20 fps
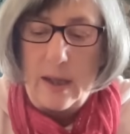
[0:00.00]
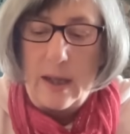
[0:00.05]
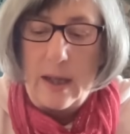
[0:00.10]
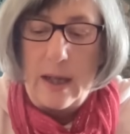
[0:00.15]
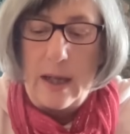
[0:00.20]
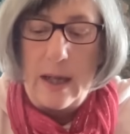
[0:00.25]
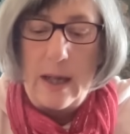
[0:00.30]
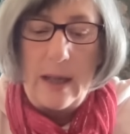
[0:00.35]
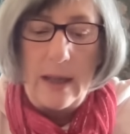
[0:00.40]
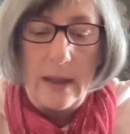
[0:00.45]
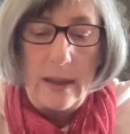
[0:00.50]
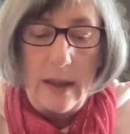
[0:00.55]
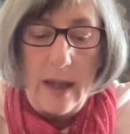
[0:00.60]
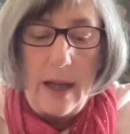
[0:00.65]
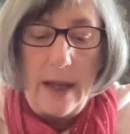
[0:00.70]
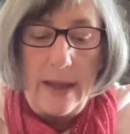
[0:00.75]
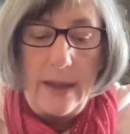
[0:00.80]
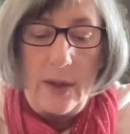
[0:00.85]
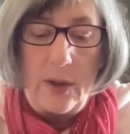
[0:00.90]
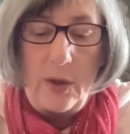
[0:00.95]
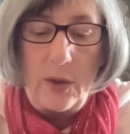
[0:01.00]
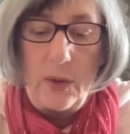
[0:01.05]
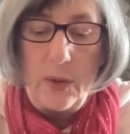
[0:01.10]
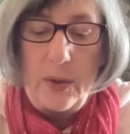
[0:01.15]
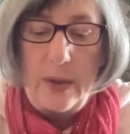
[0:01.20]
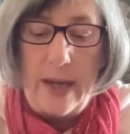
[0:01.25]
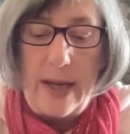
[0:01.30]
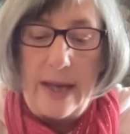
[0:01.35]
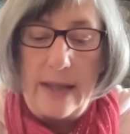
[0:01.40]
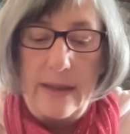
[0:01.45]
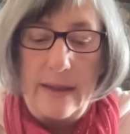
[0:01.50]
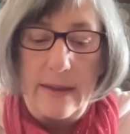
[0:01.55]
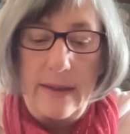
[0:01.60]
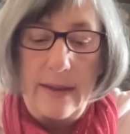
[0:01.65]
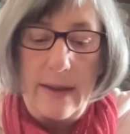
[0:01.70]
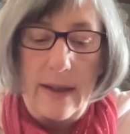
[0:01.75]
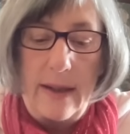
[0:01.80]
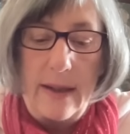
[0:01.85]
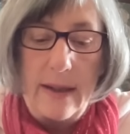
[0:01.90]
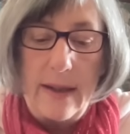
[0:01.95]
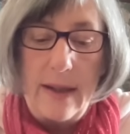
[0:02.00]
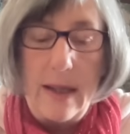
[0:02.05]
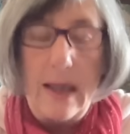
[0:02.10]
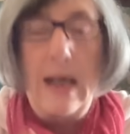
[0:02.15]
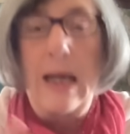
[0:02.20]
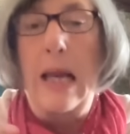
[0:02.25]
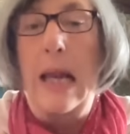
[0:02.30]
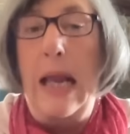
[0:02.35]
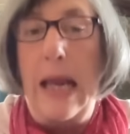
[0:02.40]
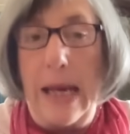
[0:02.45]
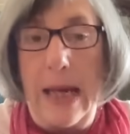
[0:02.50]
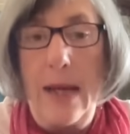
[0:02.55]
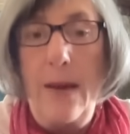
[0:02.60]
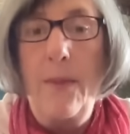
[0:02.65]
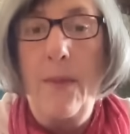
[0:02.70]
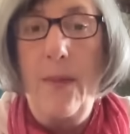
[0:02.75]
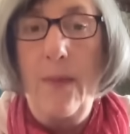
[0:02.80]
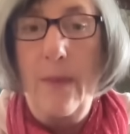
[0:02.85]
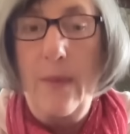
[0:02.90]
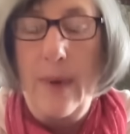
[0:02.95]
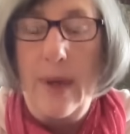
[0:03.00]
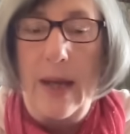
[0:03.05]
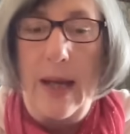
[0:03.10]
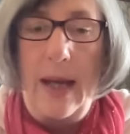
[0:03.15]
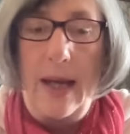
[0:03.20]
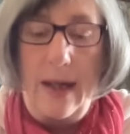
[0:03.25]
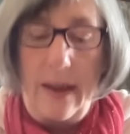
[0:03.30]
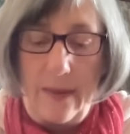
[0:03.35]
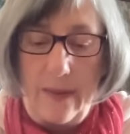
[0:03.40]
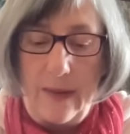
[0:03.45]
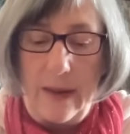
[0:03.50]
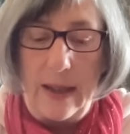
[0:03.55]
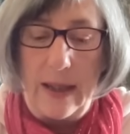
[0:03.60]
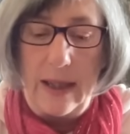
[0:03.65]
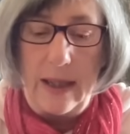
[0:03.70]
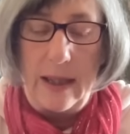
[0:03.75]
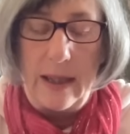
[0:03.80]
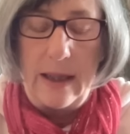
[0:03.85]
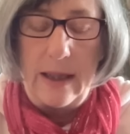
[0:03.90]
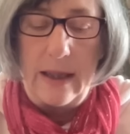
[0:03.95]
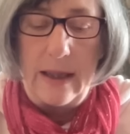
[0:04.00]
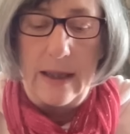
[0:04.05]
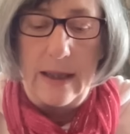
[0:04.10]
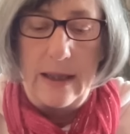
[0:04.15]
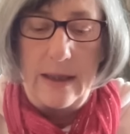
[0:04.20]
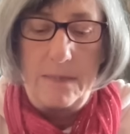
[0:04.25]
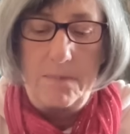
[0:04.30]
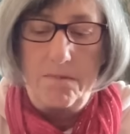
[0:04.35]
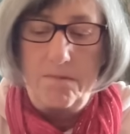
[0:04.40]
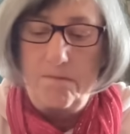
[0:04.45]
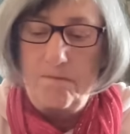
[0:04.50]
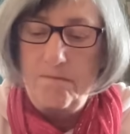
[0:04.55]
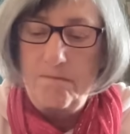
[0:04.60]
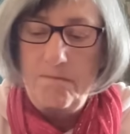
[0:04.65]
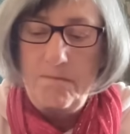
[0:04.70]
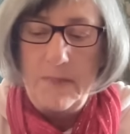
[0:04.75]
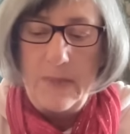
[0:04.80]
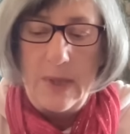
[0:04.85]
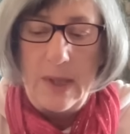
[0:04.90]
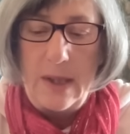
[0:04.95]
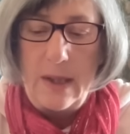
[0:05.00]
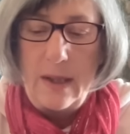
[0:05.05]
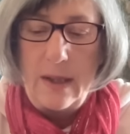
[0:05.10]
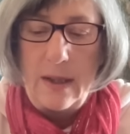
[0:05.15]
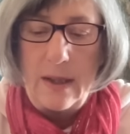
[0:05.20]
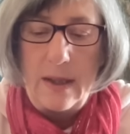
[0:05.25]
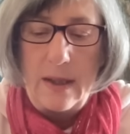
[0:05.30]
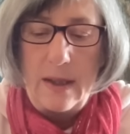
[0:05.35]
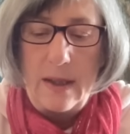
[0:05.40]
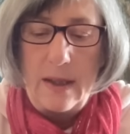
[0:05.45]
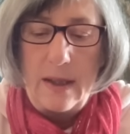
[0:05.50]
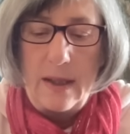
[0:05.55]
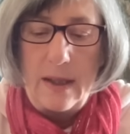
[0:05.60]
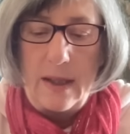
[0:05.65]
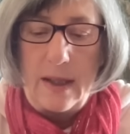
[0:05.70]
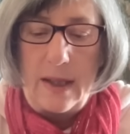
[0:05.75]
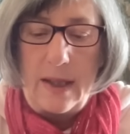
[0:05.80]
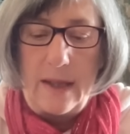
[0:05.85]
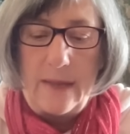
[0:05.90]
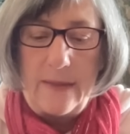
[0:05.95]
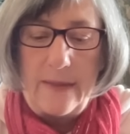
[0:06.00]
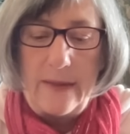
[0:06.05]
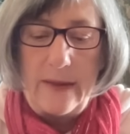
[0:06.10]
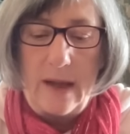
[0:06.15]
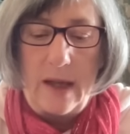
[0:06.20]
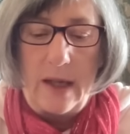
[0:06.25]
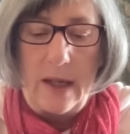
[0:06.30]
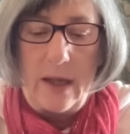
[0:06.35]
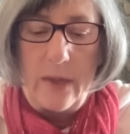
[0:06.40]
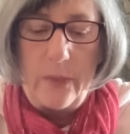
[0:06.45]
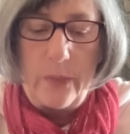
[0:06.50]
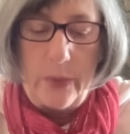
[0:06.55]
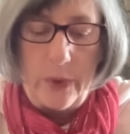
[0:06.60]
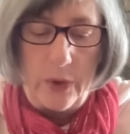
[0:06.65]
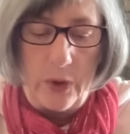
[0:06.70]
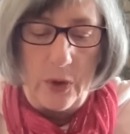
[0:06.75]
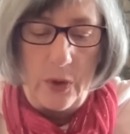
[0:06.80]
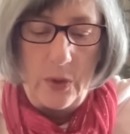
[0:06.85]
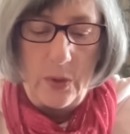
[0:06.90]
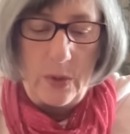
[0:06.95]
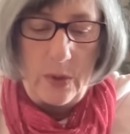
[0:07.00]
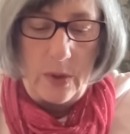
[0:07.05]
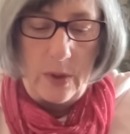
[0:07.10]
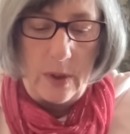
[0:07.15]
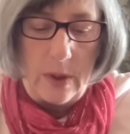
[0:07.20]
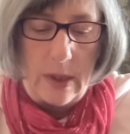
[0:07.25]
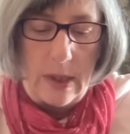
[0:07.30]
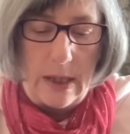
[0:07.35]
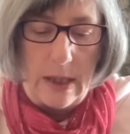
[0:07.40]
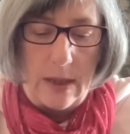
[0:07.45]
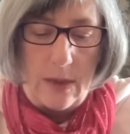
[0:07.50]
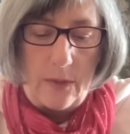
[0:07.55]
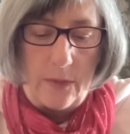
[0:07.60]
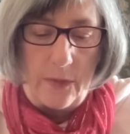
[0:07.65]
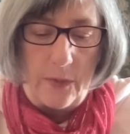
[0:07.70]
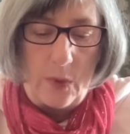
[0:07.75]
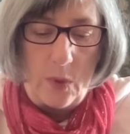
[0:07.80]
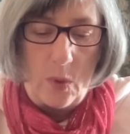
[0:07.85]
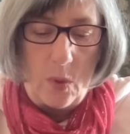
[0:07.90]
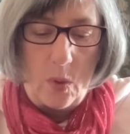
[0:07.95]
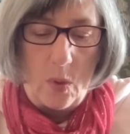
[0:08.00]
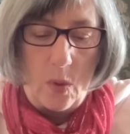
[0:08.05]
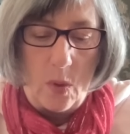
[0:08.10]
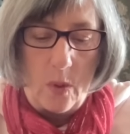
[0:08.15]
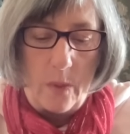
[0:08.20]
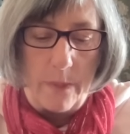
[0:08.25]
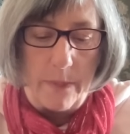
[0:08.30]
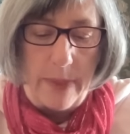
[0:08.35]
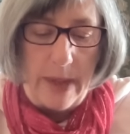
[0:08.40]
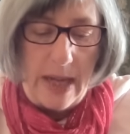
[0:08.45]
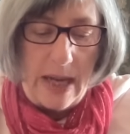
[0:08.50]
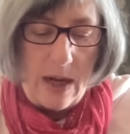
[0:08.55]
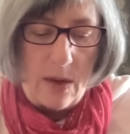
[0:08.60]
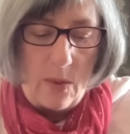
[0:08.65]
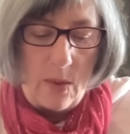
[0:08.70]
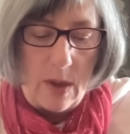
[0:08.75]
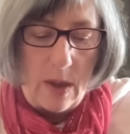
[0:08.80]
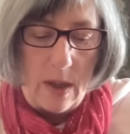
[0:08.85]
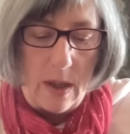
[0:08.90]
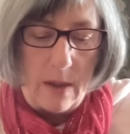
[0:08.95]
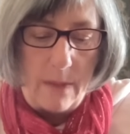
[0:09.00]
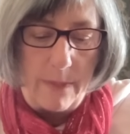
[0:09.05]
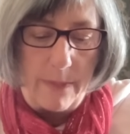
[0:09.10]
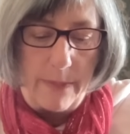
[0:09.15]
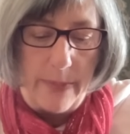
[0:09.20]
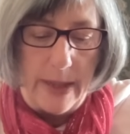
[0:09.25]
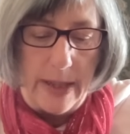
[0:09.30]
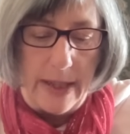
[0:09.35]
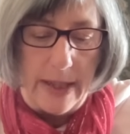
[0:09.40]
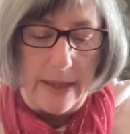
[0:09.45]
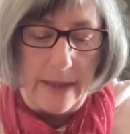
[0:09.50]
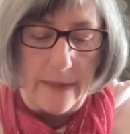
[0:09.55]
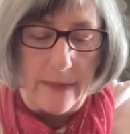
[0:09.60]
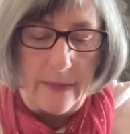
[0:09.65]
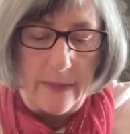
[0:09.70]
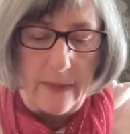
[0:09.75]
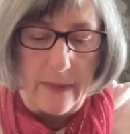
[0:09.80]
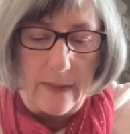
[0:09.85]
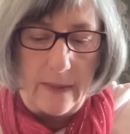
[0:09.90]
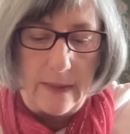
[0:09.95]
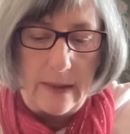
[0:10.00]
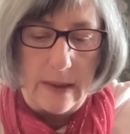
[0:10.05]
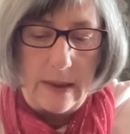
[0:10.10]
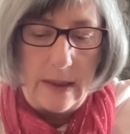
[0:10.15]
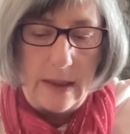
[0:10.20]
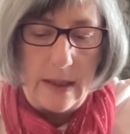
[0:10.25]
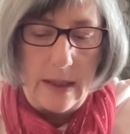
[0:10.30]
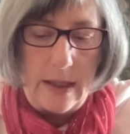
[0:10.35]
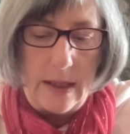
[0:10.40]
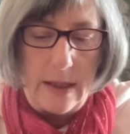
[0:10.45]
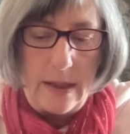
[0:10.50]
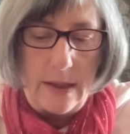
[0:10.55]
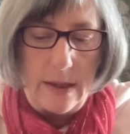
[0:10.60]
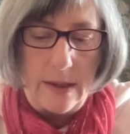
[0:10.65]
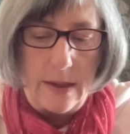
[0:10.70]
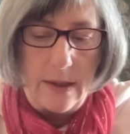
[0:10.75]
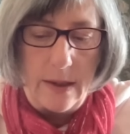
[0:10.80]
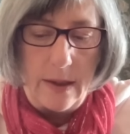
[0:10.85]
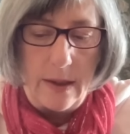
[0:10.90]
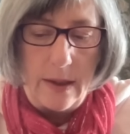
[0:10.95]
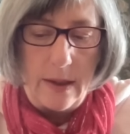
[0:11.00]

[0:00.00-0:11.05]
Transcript: uh, like you can uh, claim anything. Um, it's like a renewal of your power base. And